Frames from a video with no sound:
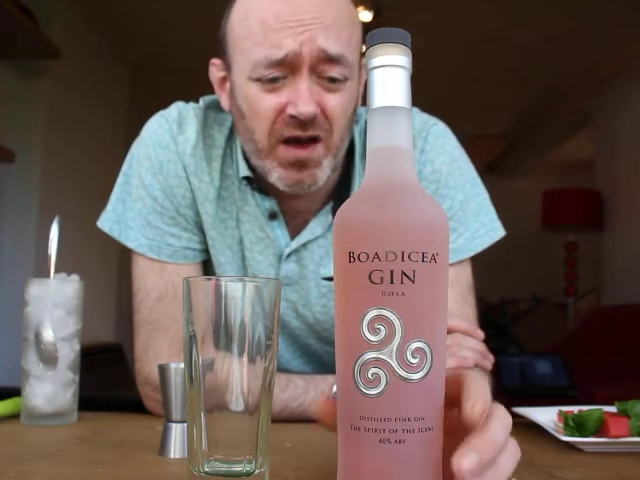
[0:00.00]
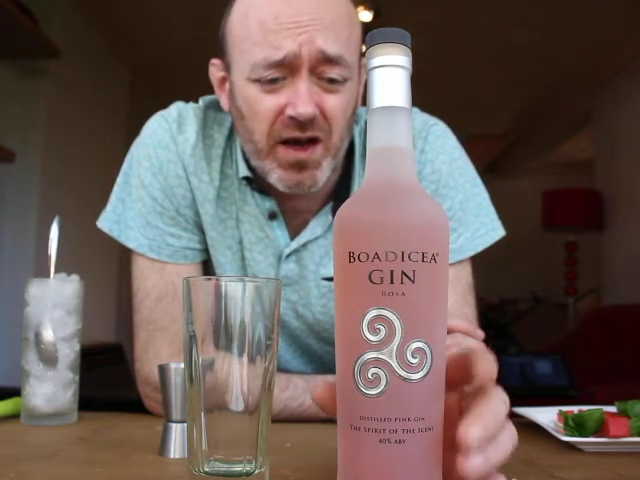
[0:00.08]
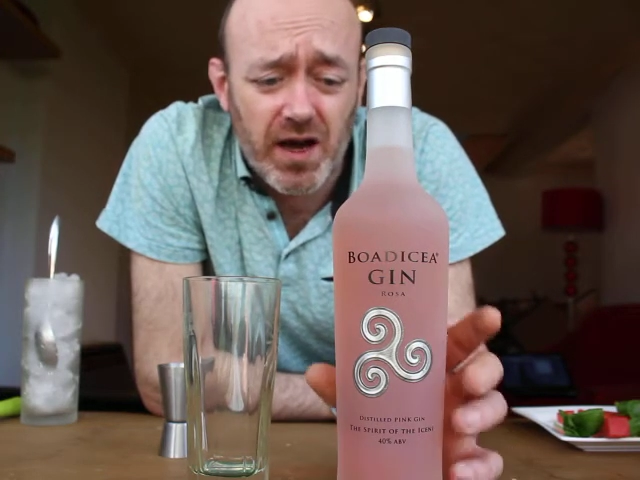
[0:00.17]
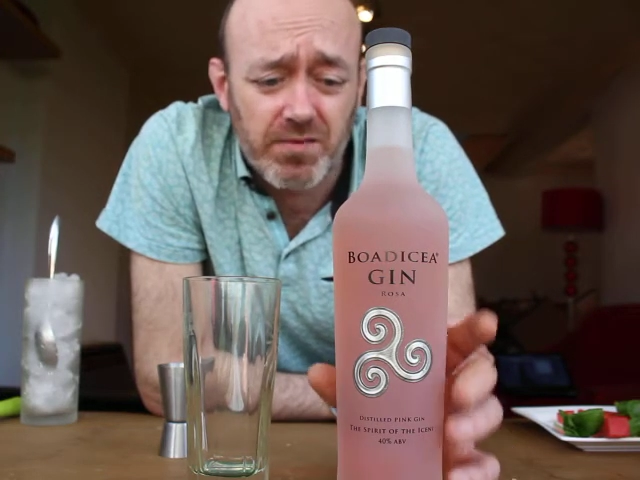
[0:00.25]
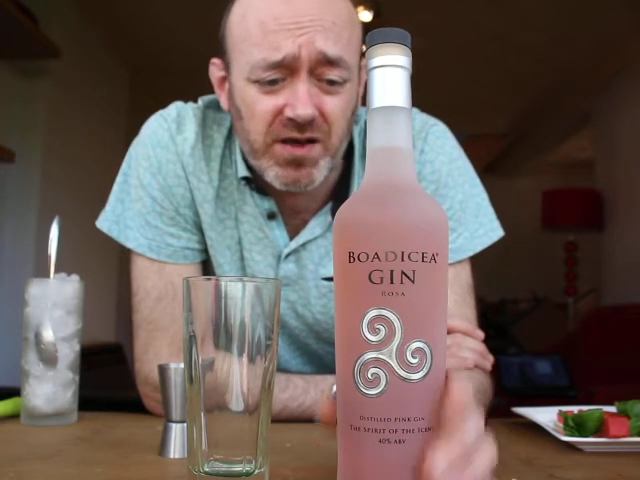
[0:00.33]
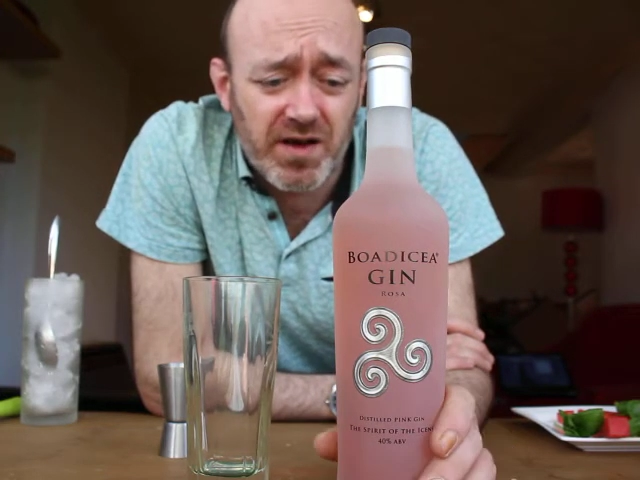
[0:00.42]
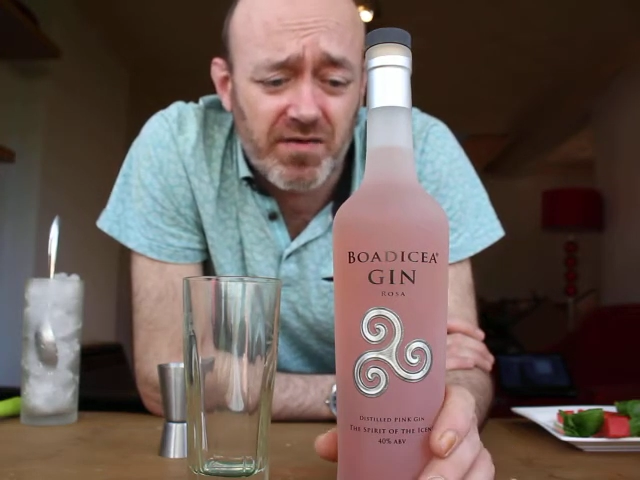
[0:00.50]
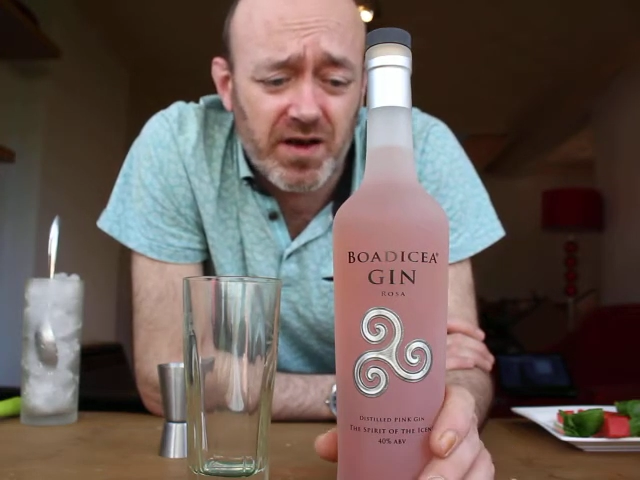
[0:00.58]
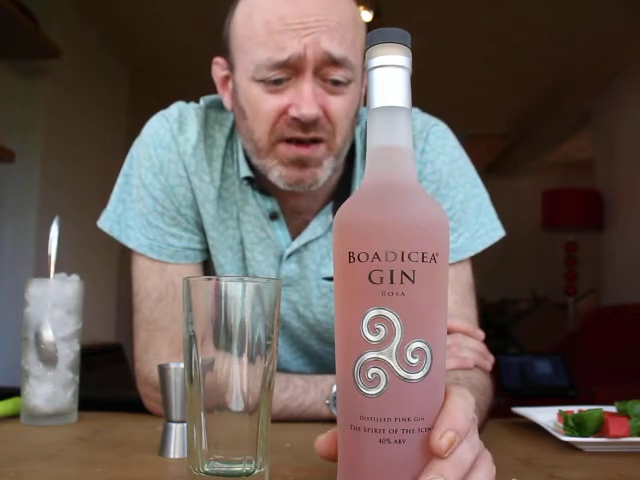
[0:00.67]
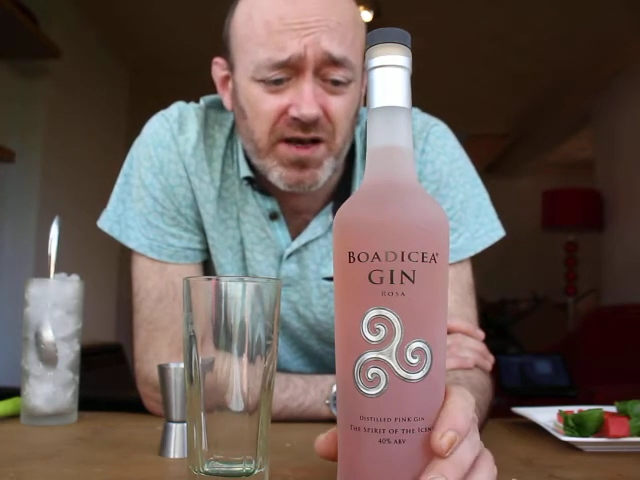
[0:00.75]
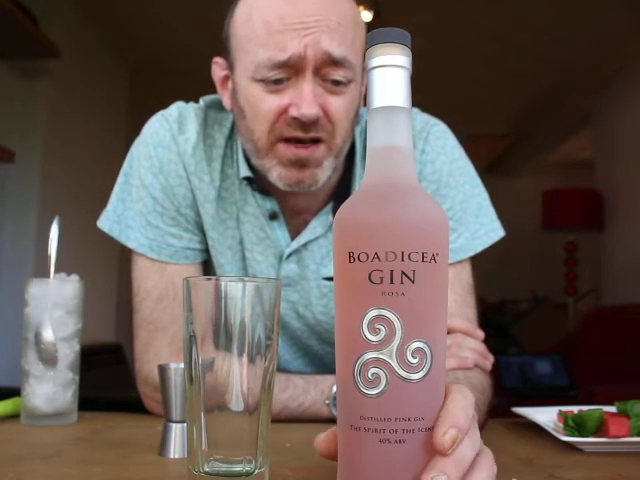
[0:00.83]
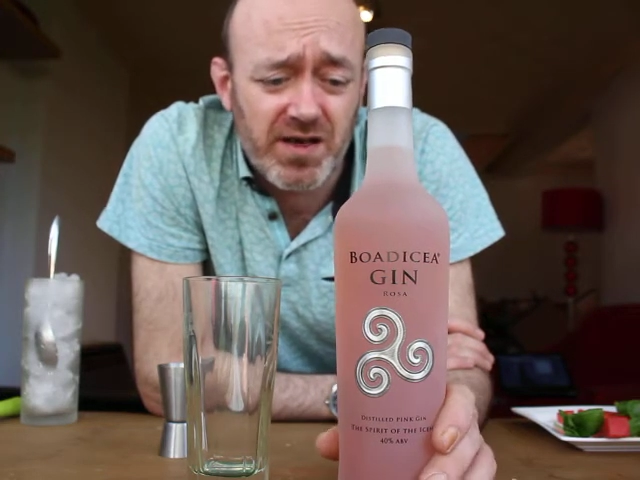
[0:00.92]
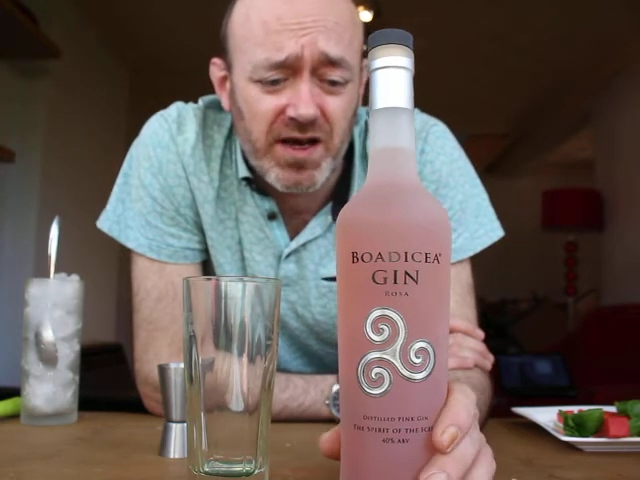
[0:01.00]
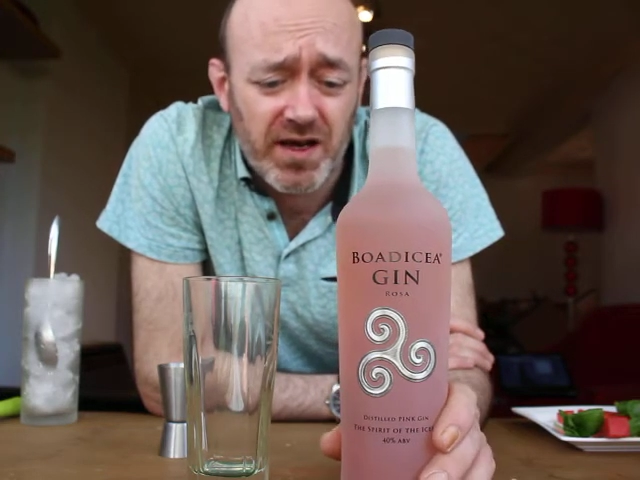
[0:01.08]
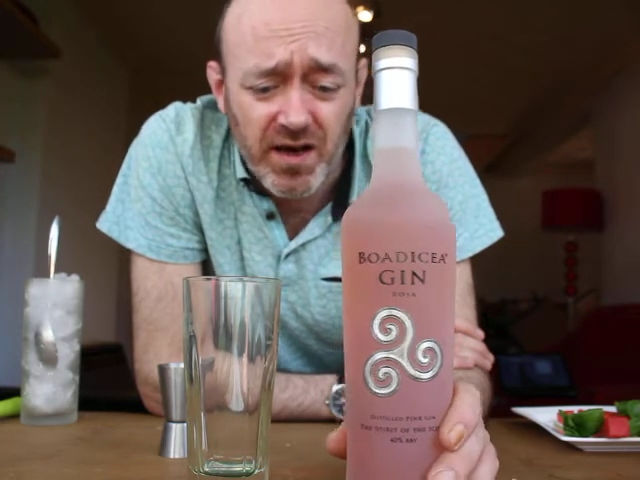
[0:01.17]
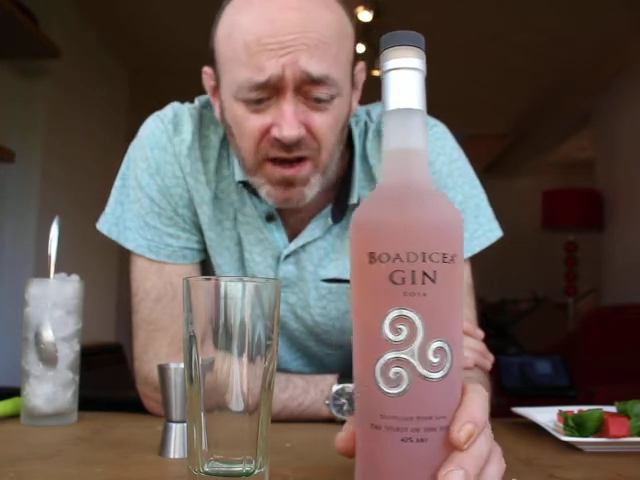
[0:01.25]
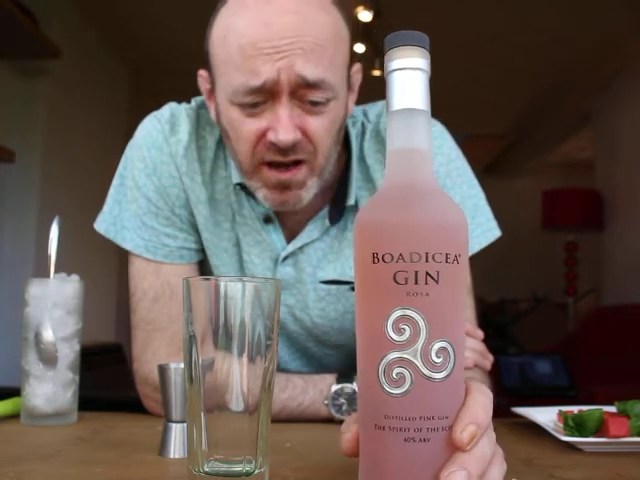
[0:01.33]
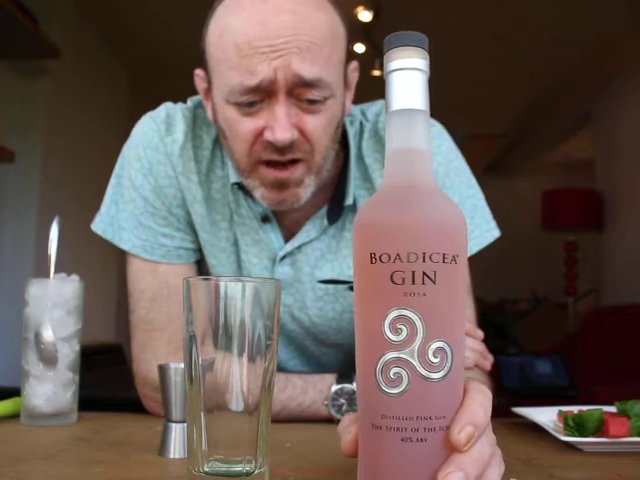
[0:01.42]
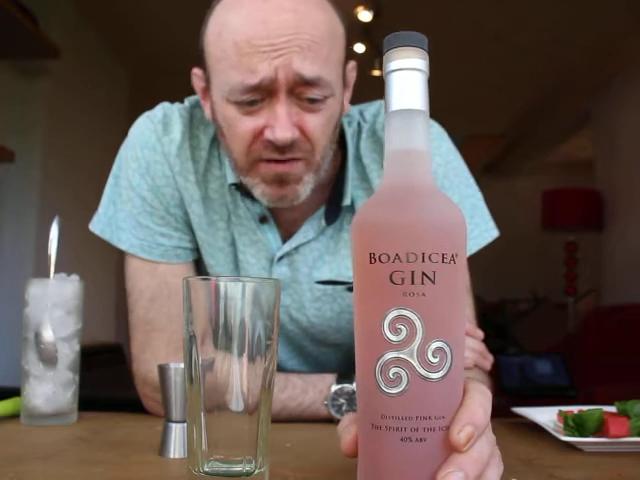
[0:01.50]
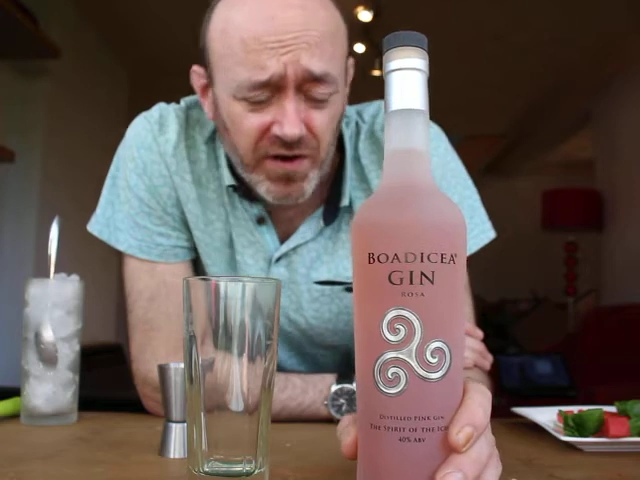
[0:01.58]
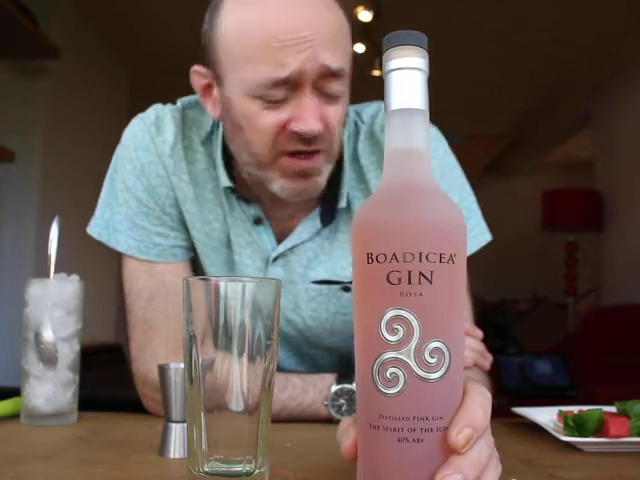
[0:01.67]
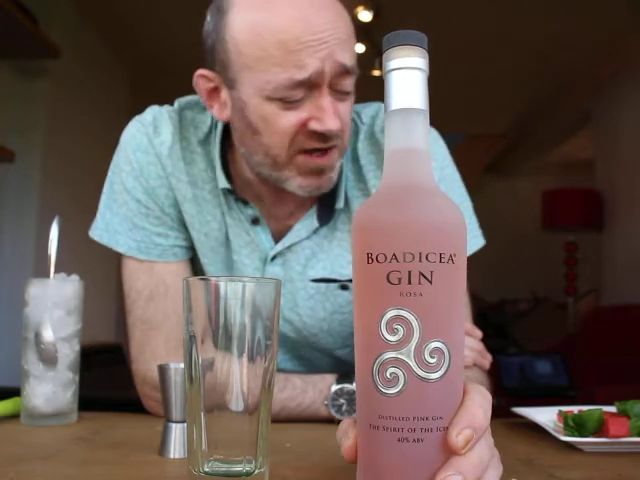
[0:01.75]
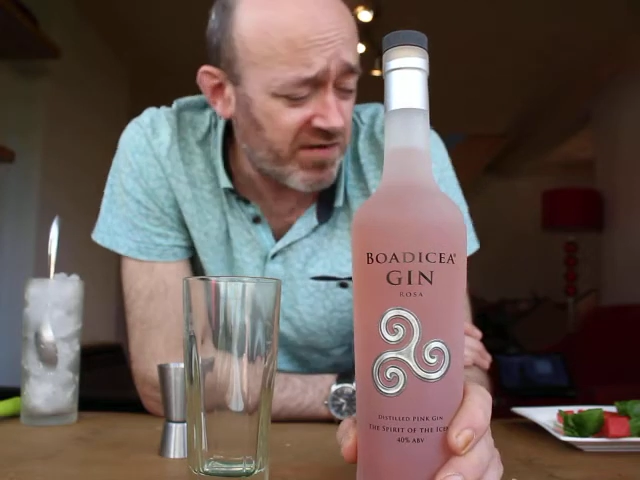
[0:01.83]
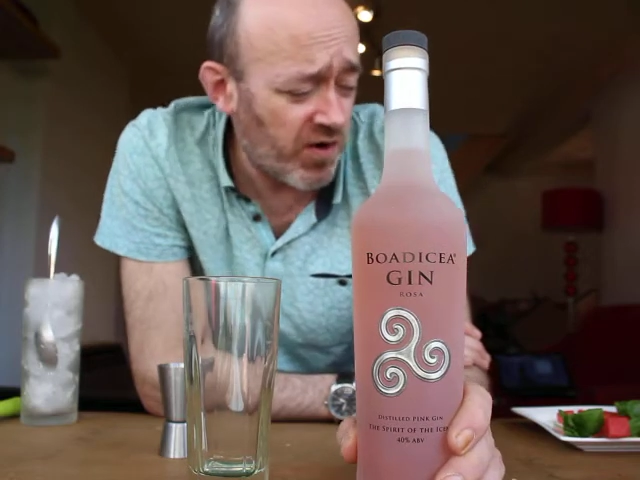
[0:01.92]
absolutely fantastic.
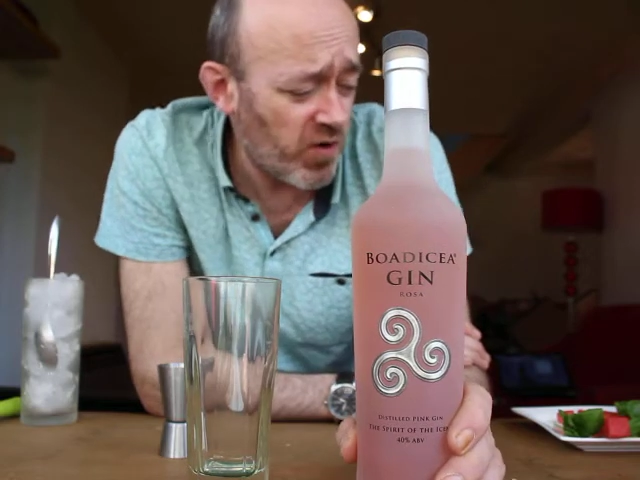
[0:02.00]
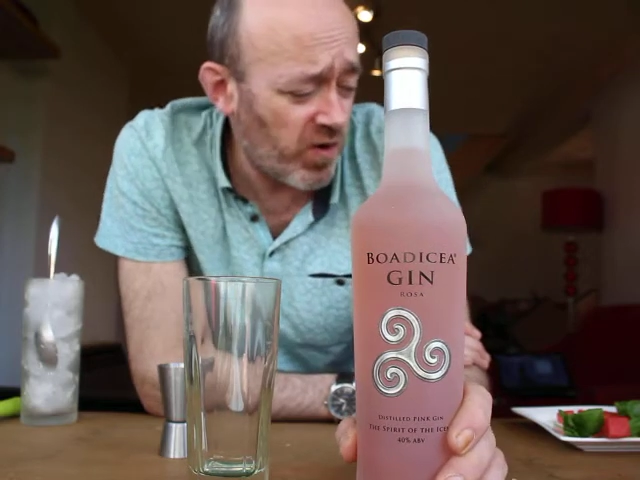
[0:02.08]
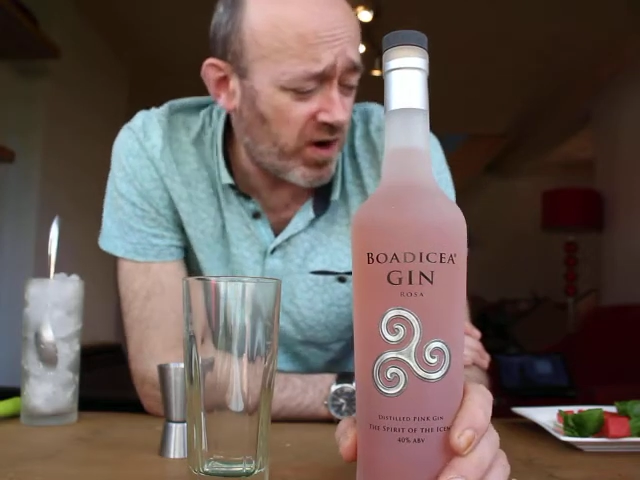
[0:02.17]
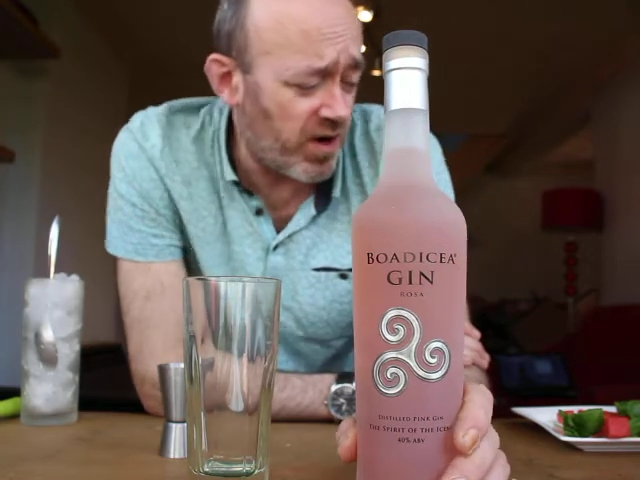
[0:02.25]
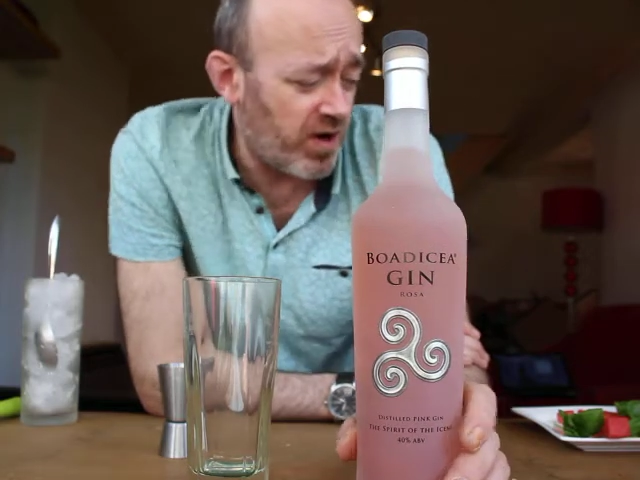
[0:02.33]
First of all,